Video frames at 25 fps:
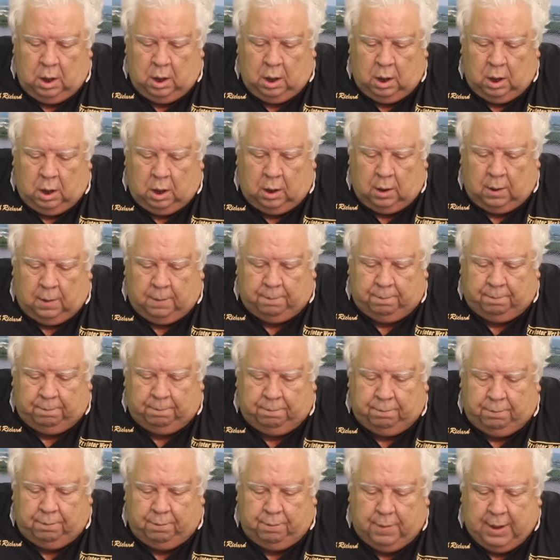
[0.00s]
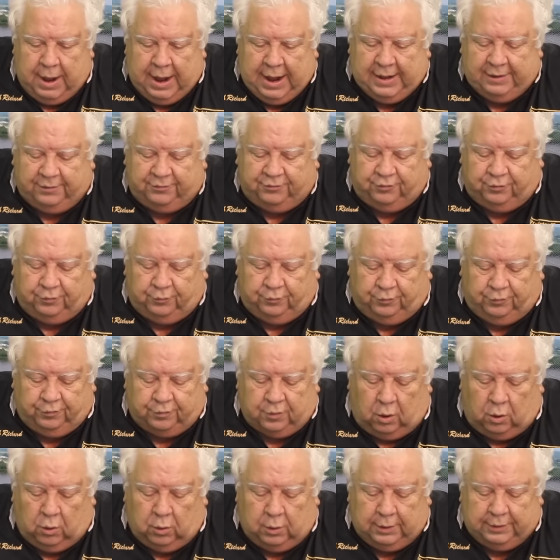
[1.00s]
As you
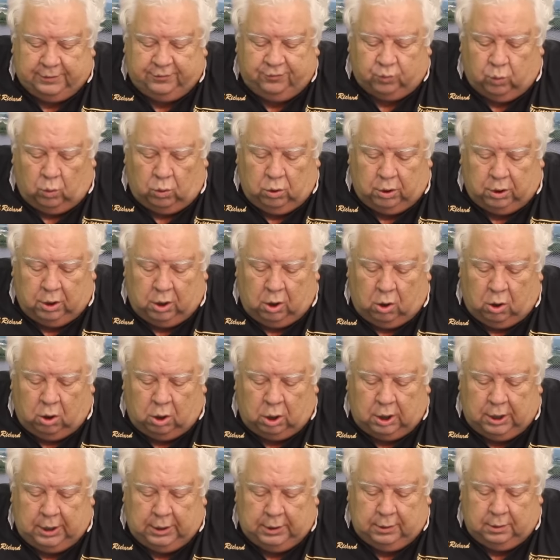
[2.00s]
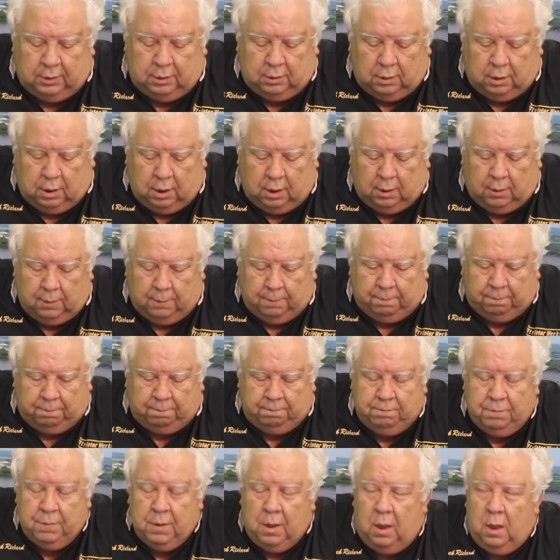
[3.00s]
saw us work on it,
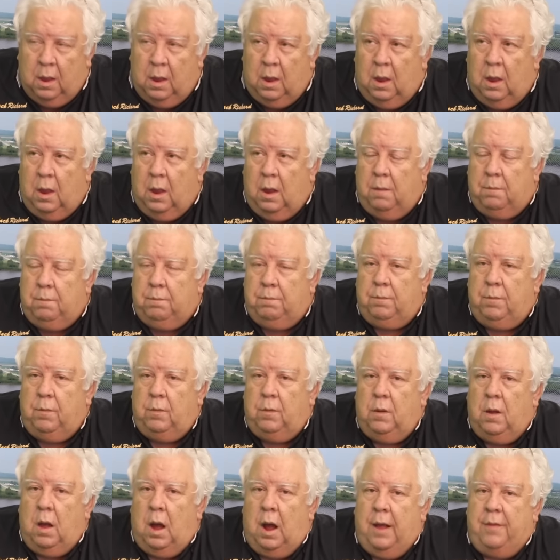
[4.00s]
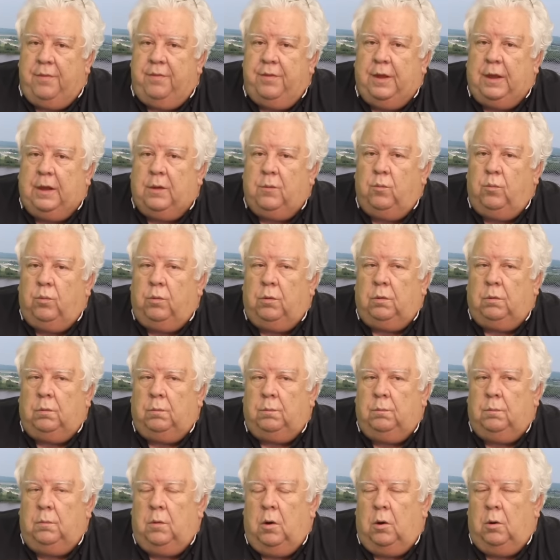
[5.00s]
I think
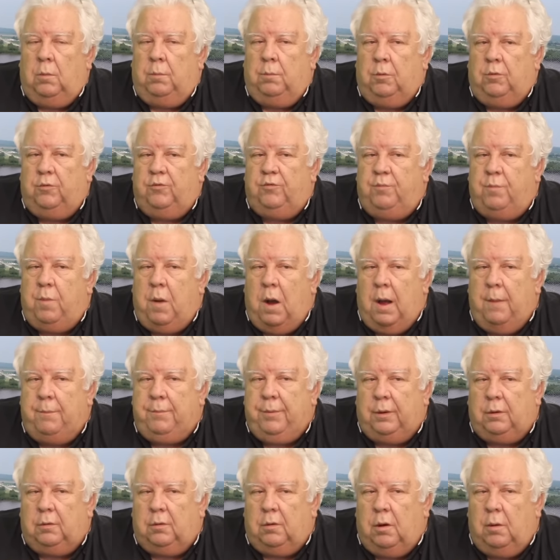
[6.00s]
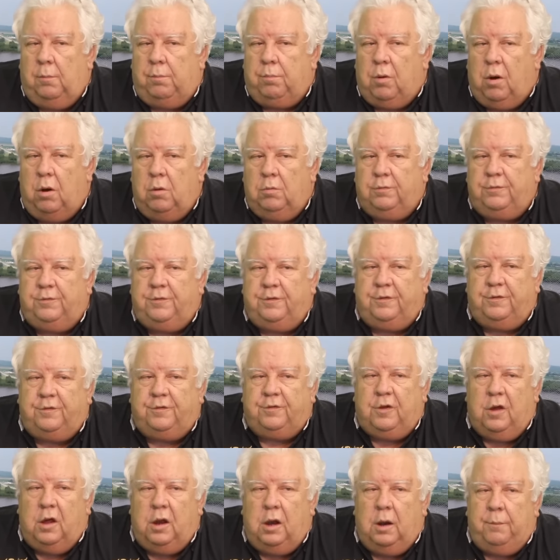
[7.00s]
our most popular approach
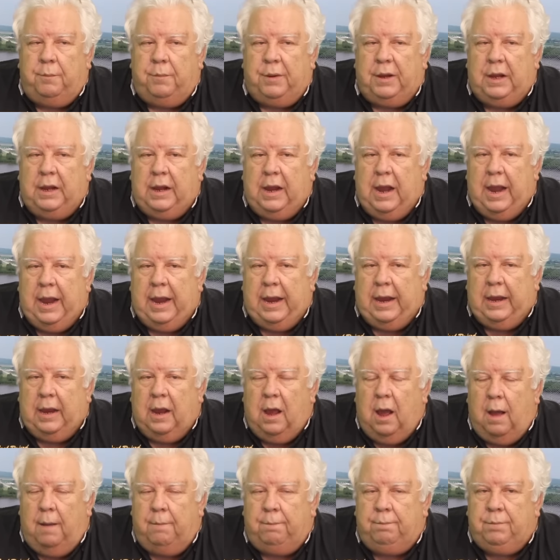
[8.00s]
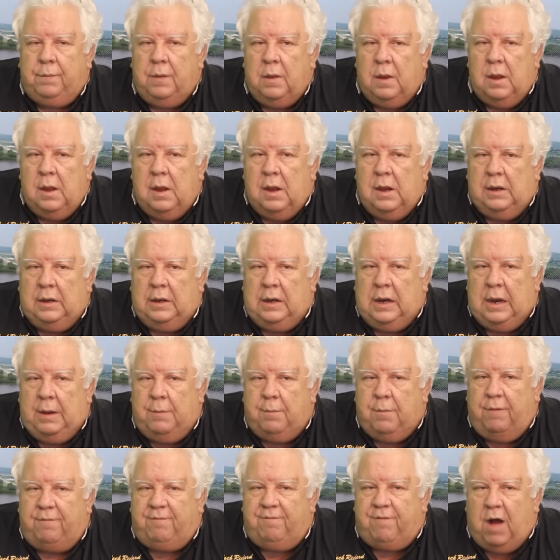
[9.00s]
is going to be a
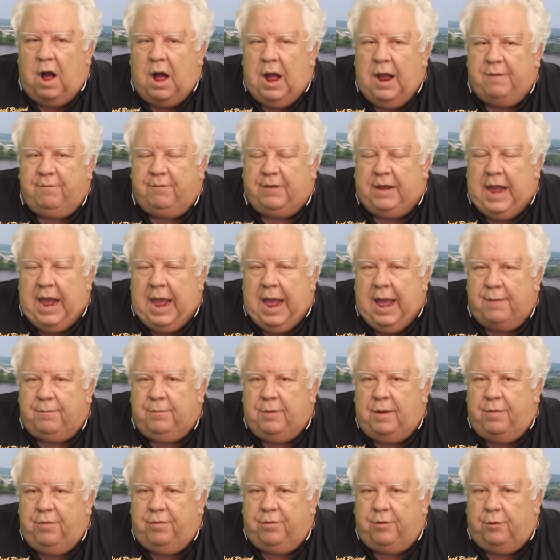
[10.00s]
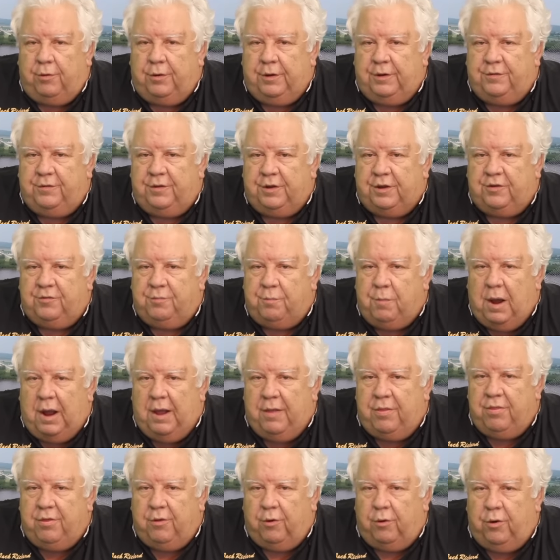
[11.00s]
NEMA 5 cabinet, 36
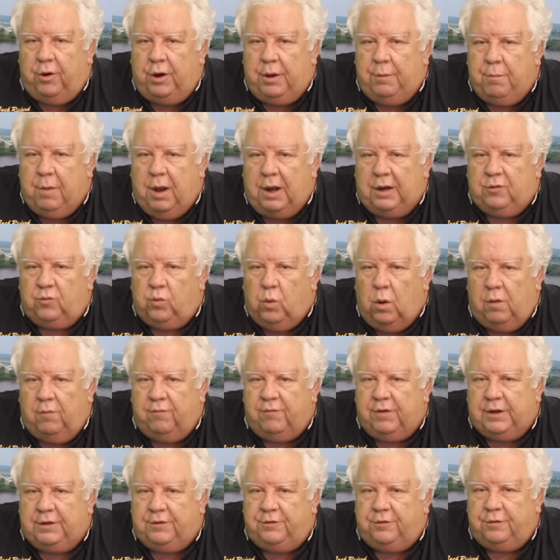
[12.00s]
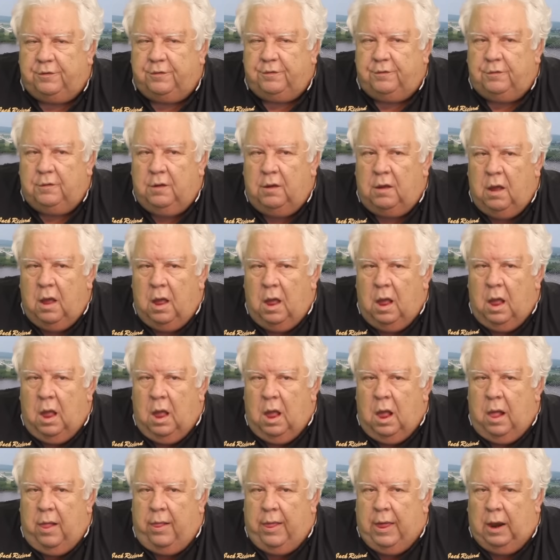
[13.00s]
by 30 by 12 inches.
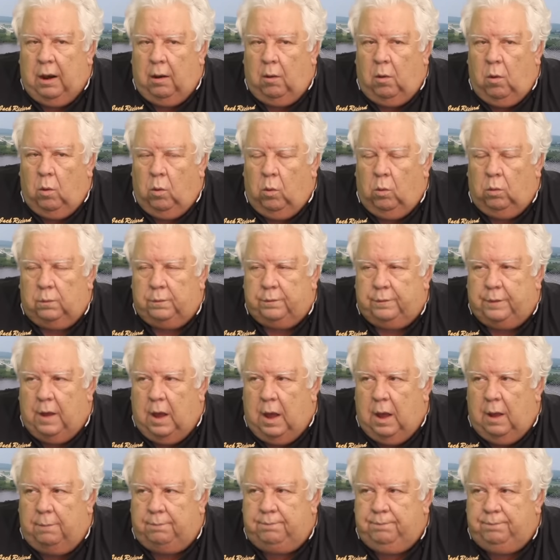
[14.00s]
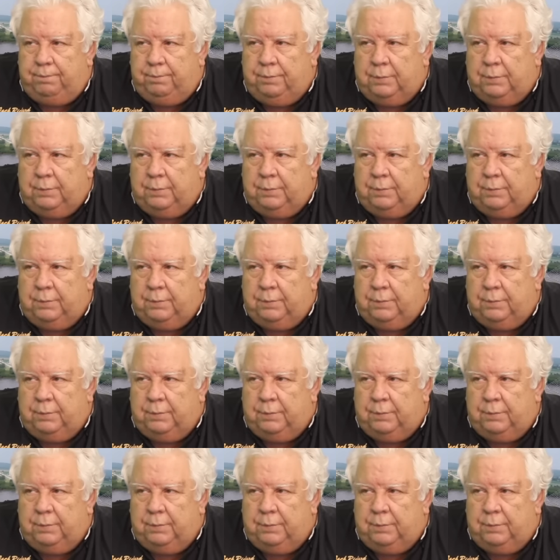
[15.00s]
That'll hold 6